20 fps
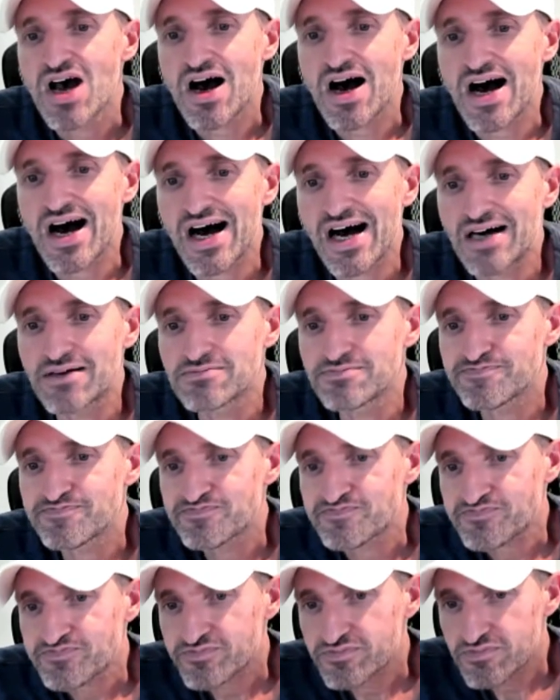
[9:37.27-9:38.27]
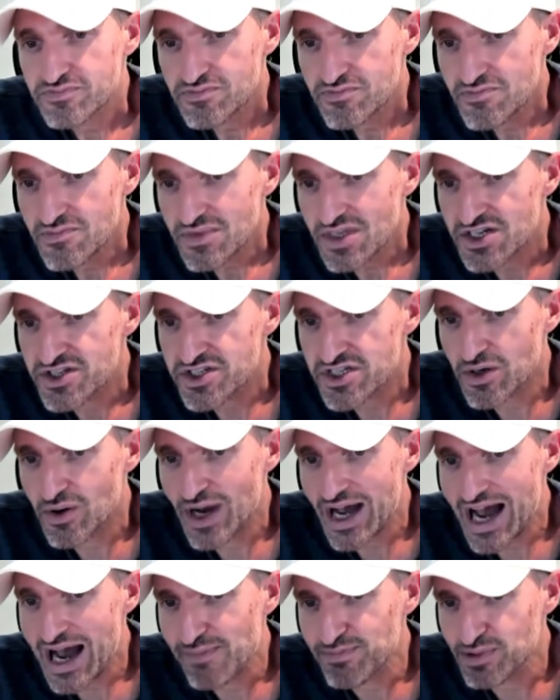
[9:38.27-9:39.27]
Um,
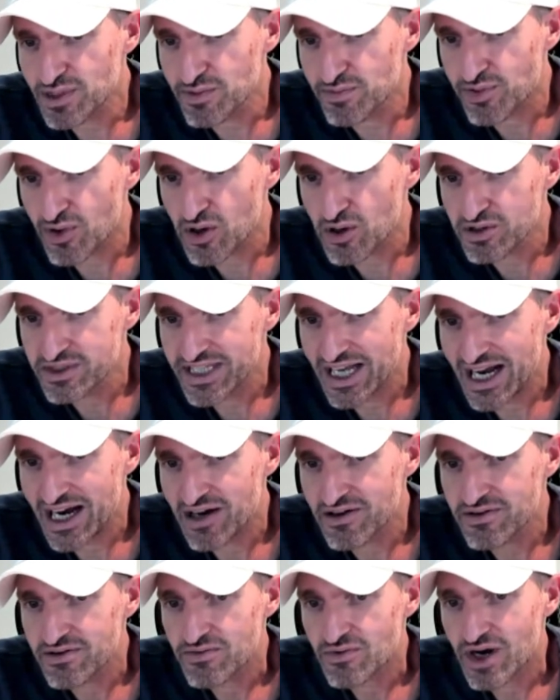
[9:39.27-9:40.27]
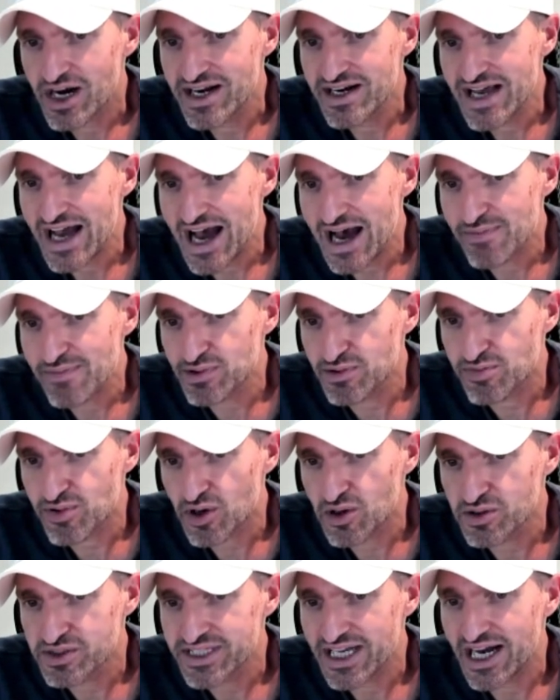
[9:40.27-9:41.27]
so Apple broke down, right? Apple
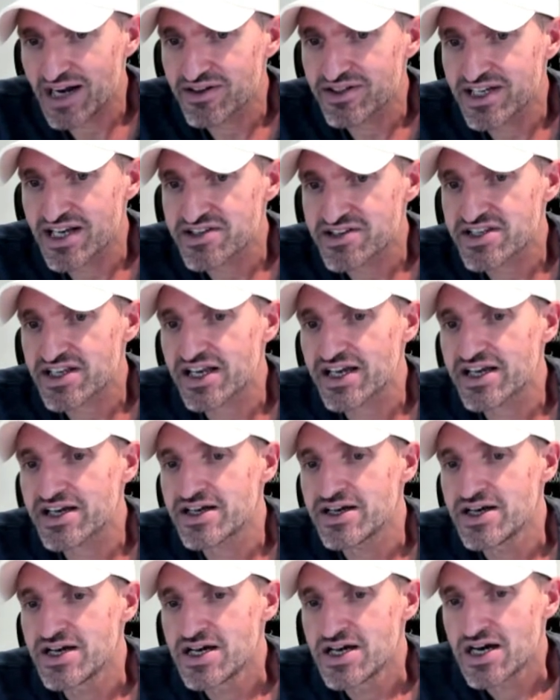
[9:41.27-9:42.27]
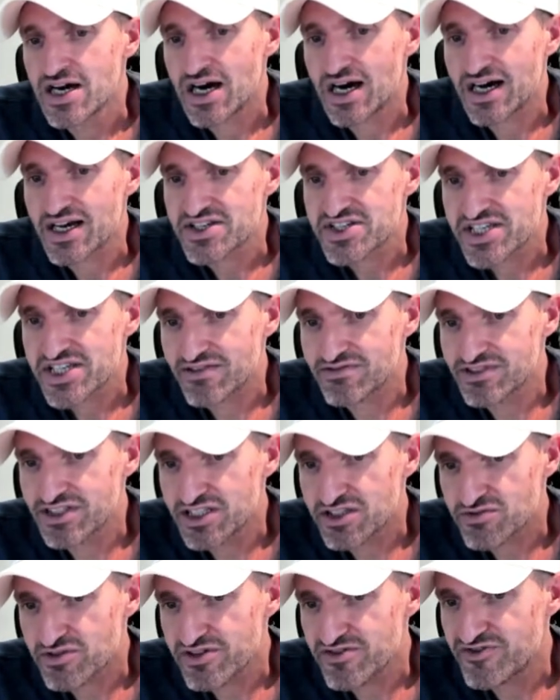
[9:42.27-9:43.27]
broke down yesterday, uh,
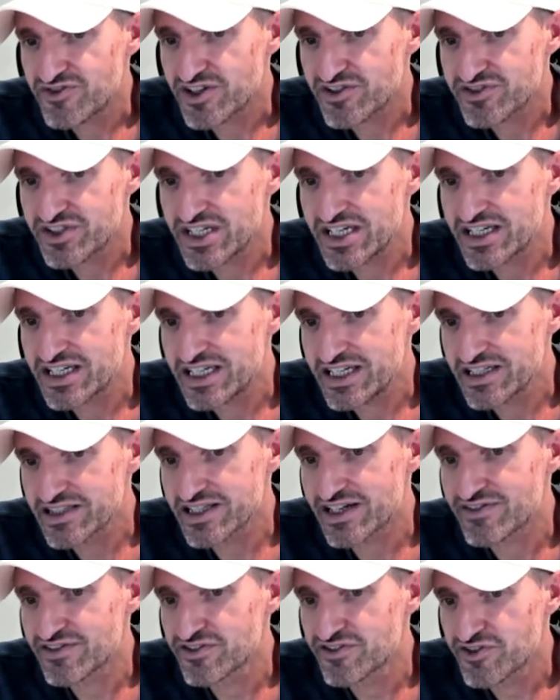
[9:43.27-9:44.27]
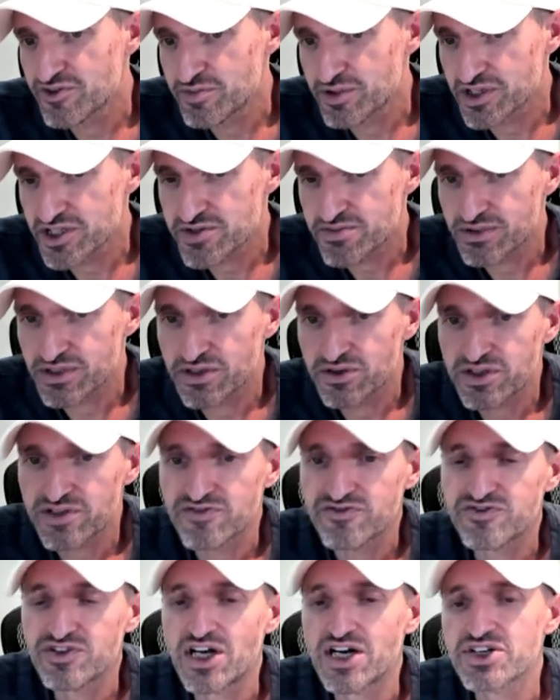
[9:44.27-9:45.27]
7350 key level if it builds below it
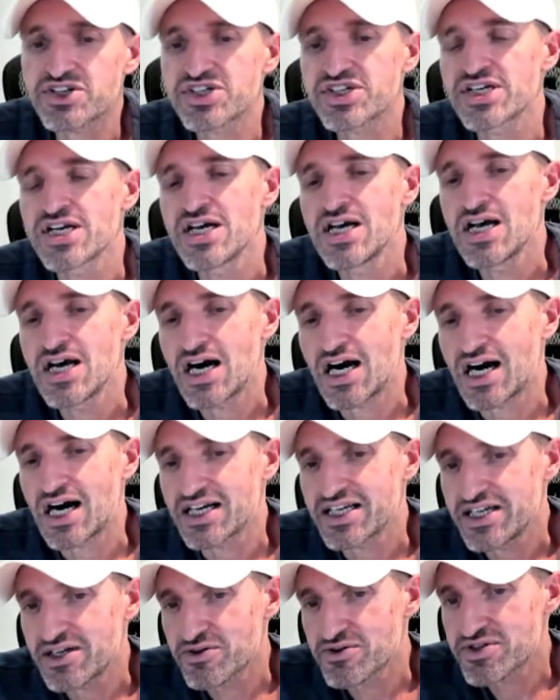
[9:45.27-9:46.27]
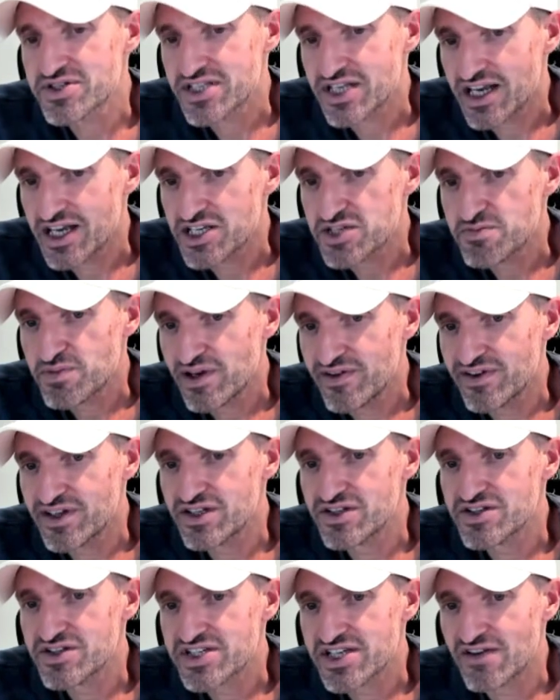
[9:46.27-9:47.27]
can flush. Uh, here was today's
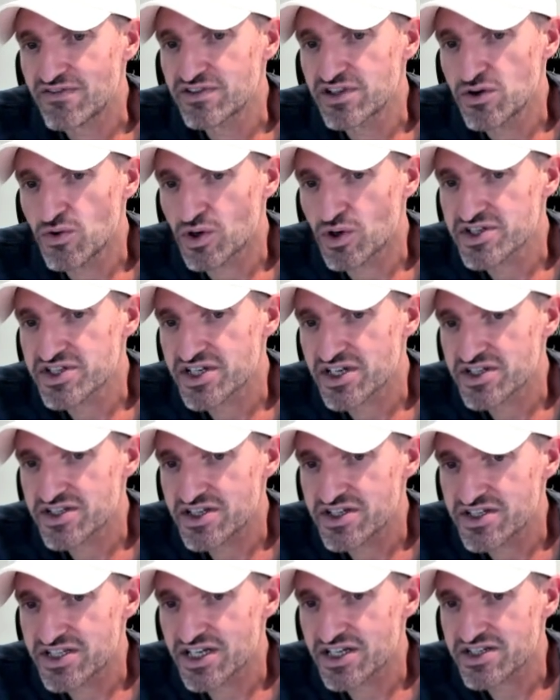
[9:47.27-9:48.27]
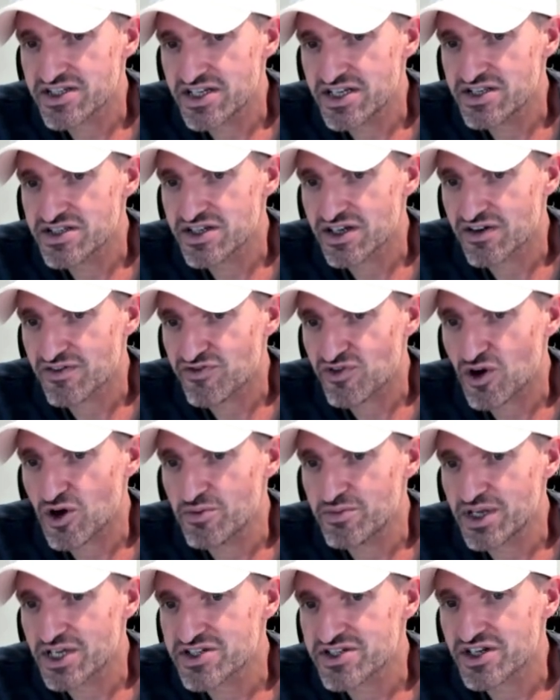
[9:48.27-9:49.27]
pivot. 7166 needs to
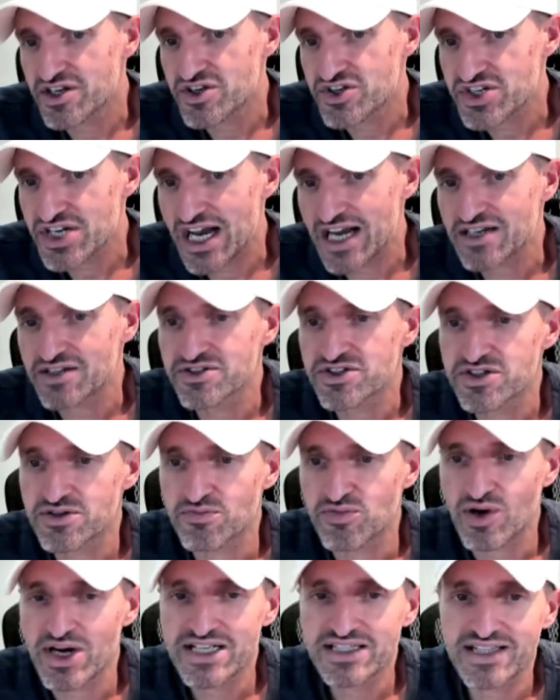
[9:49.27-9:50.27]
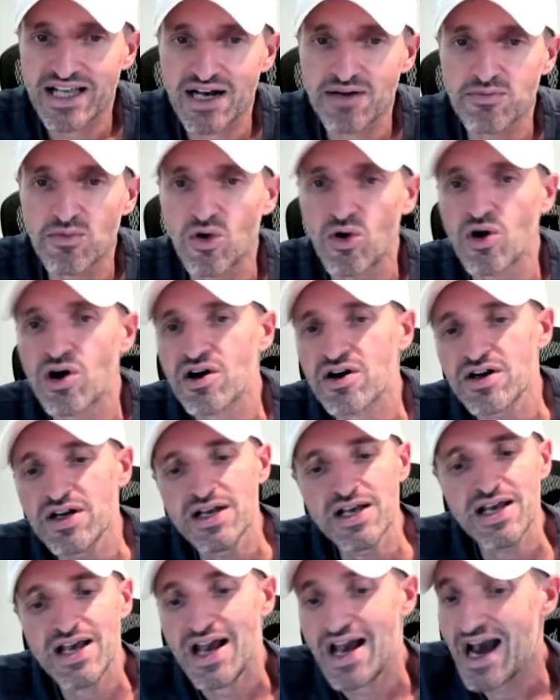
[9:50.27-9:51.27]
confirm yesterday's channels to break down more.
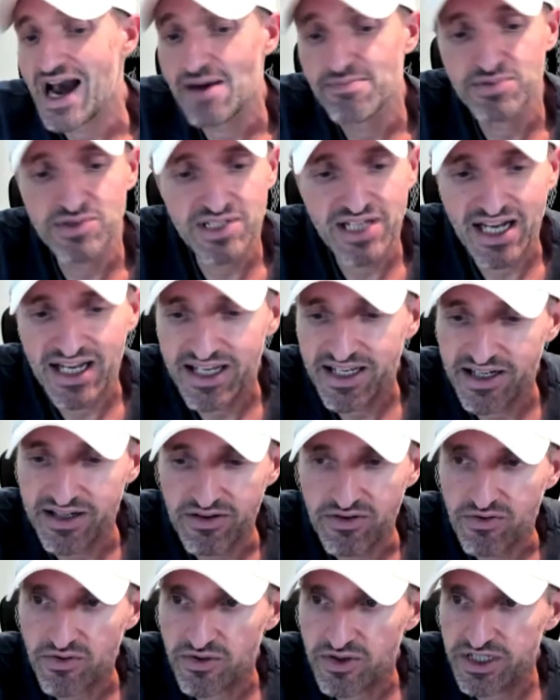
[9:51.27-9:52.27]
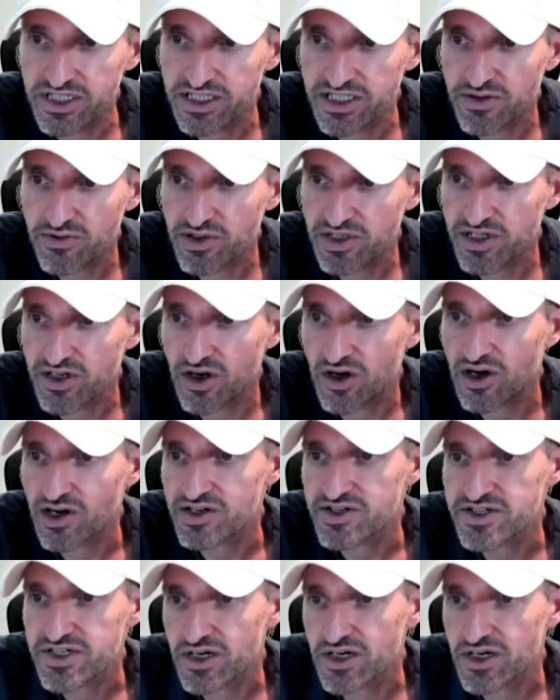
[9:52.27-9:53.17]
Apple got hit really, really hard.